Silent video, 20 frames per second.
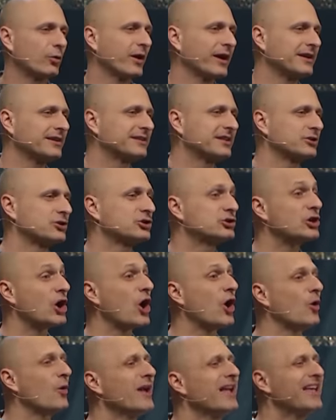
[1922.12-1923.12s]
ring to
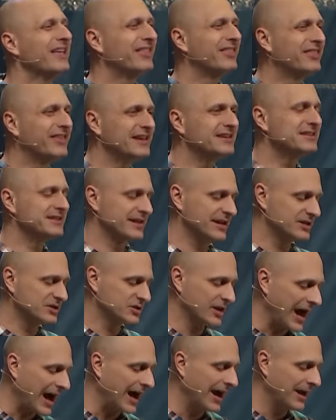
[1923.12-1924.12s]
show this is
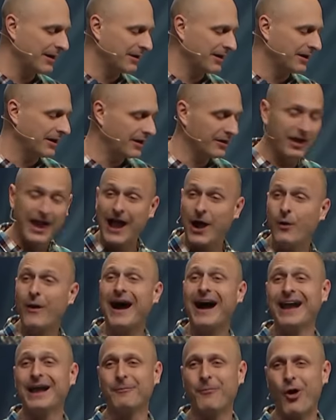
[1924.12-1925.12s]
I, how
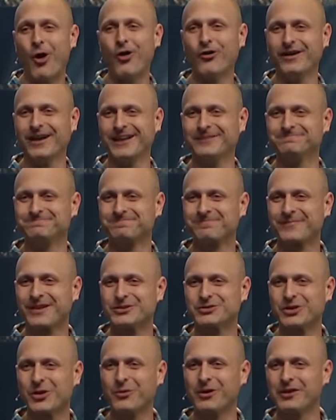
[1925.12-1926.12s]
I am all in. And
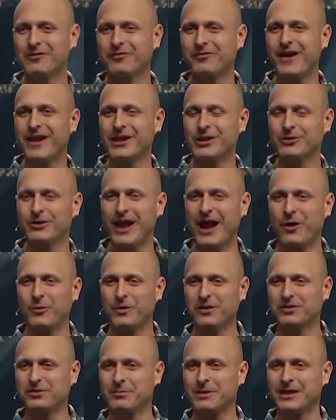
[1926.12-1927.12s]
so I want to invite you now
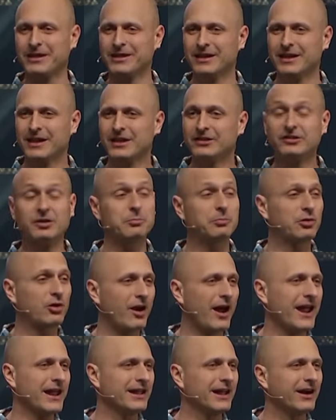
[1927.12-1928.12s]
with me to
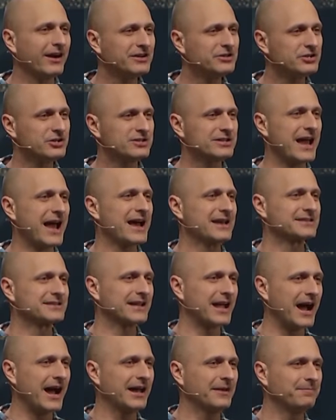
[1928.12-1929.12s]
pray. And let's just ask
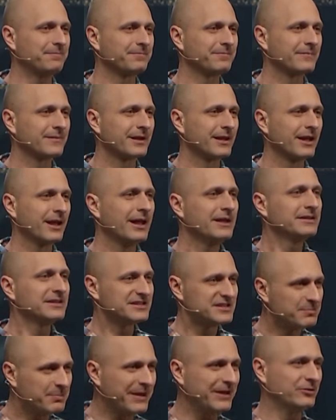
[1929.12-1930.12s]
God to
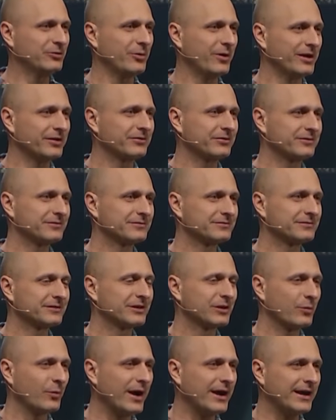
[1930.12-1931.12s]
speak to us
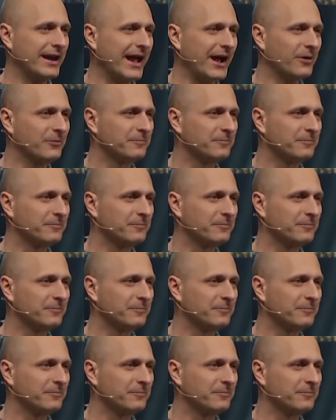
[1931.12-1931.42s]
right now.